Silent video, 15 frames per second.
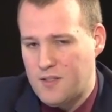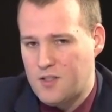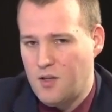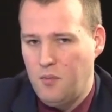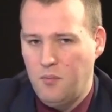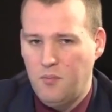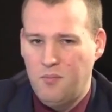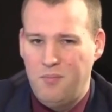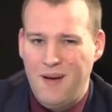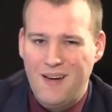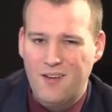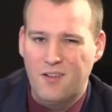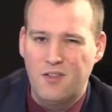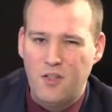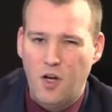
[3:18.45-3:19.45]
So
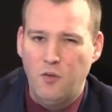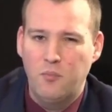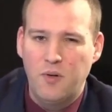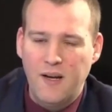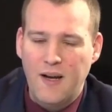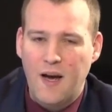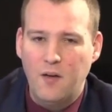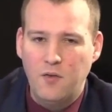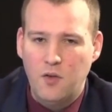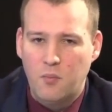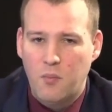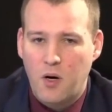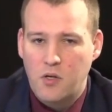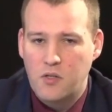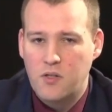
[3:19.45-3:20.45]
better don't bring out your
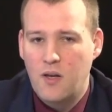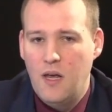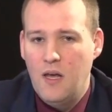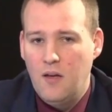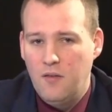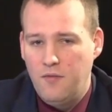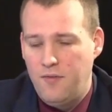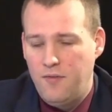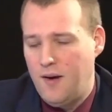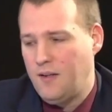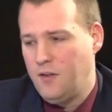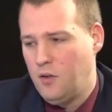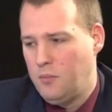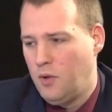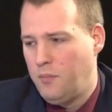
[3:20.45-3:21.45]
most
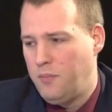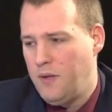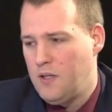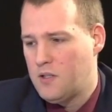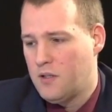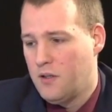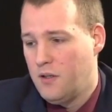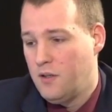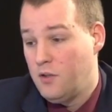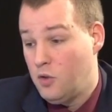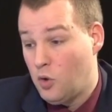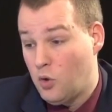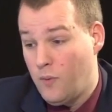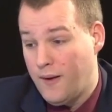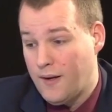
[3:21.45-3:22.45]
valuable piece
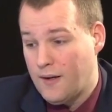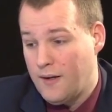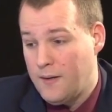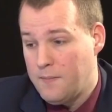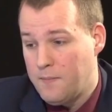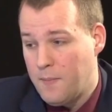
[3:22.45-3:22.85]
too quickly.